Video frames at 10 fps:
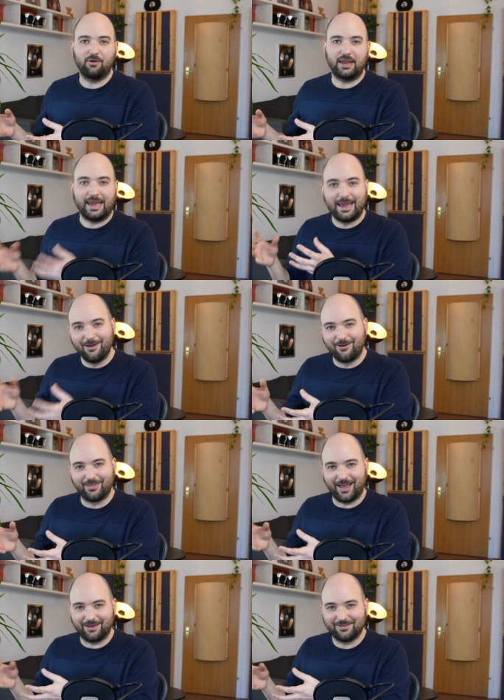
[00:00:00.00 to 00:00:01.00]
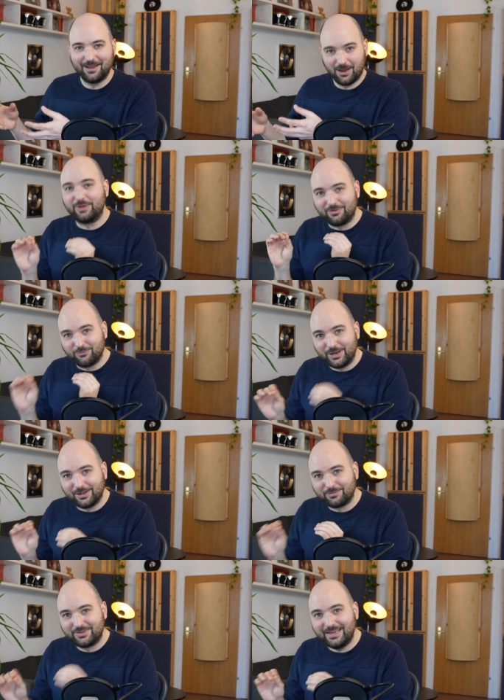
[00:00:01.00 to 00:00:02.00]
hear that in real
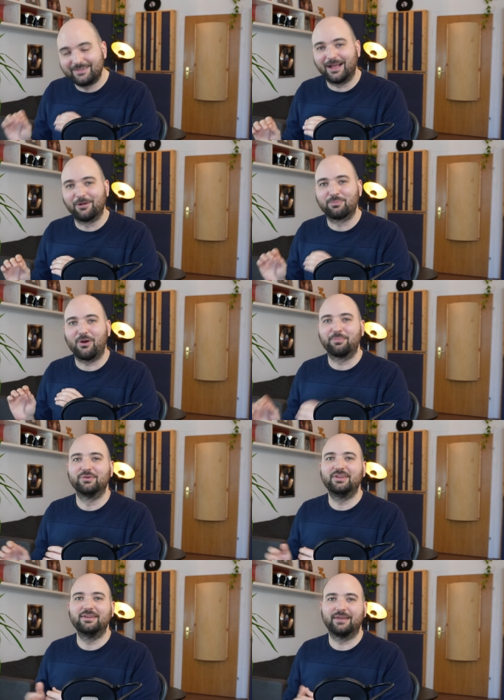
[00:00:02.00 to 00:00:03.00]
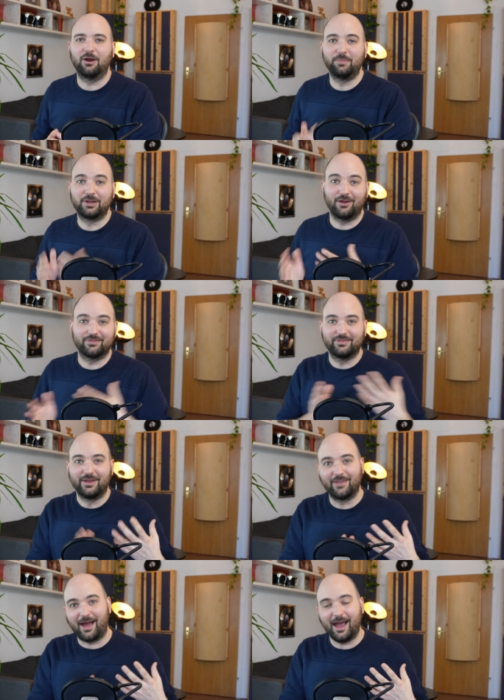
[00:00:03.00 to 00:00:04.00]
detail, in proper detail, because
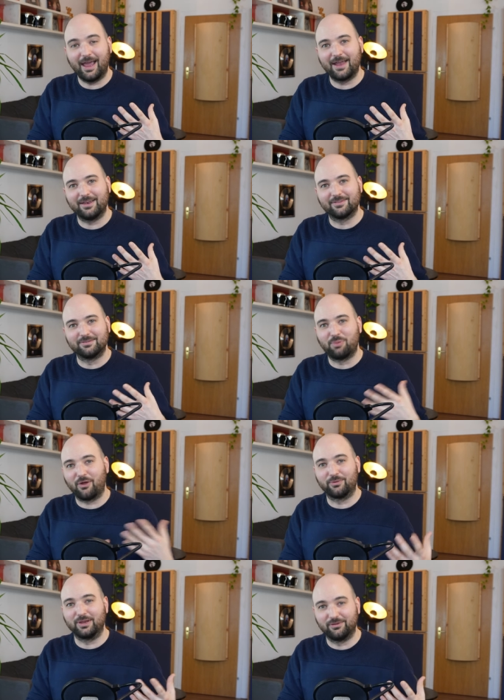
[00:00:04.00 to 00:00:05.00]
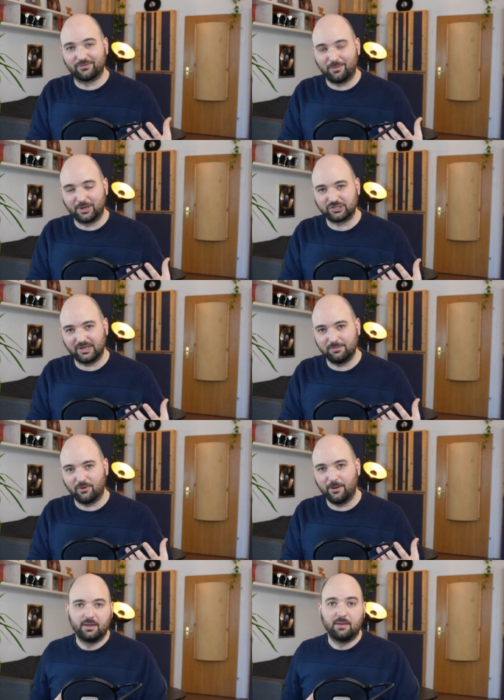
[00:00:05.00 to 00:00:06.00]
the high end isn't bothering you so much
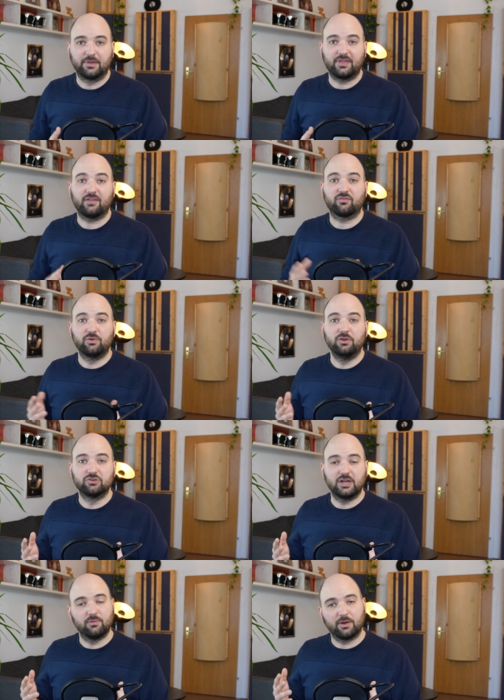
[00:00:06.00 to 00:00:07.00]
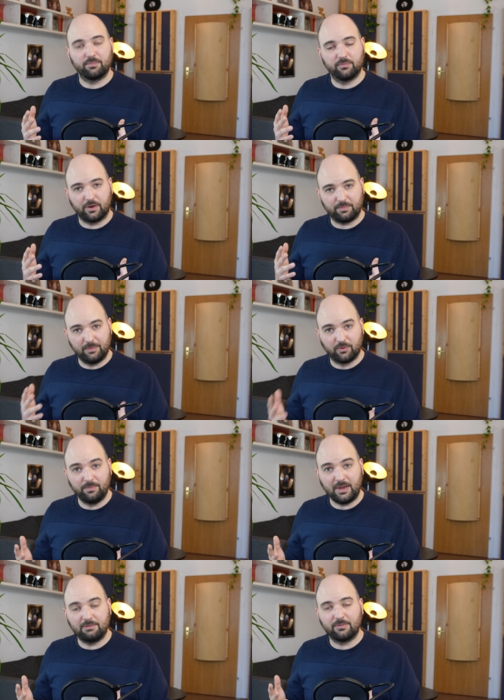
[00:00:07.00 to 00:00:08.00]
anymore. But that's usually what, what people
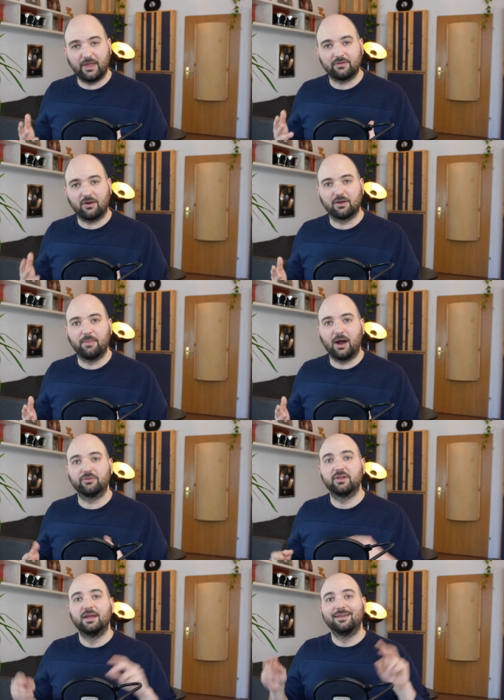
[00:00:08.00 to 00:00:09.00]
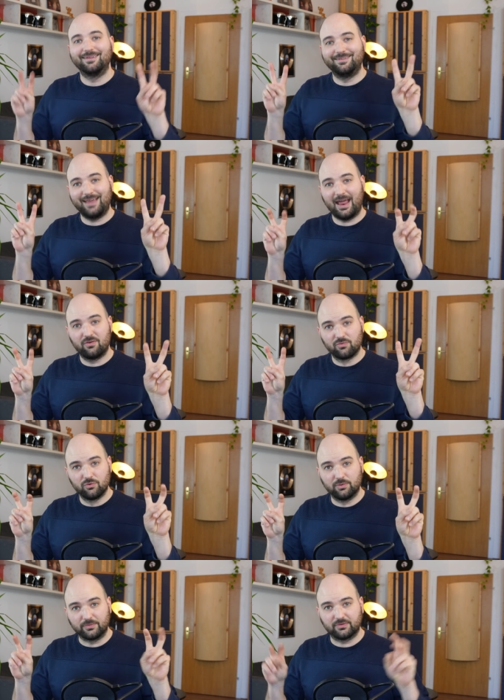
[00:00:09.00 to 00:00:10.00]
mean when they talk about dead
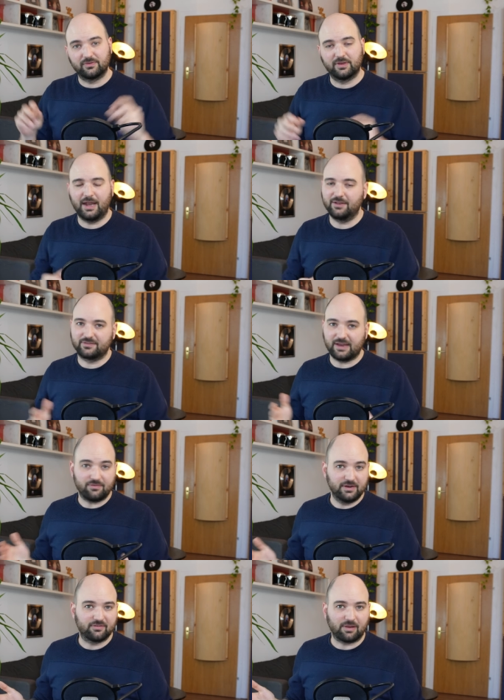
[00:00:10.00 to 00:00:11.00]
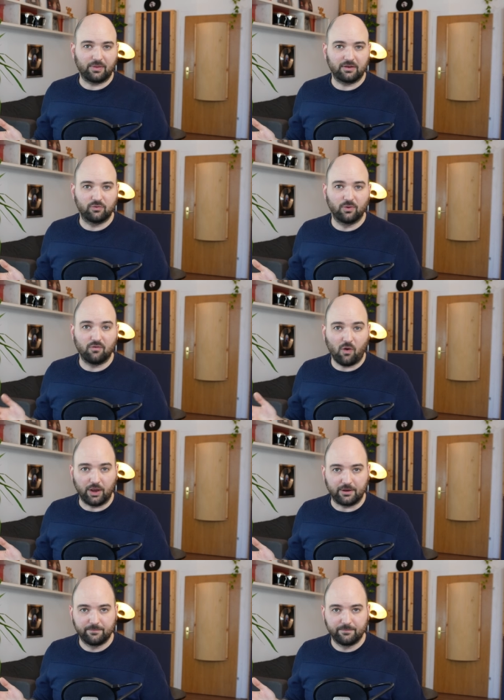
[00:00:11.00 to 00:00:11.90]
rooms, and it's definitely something to avoid.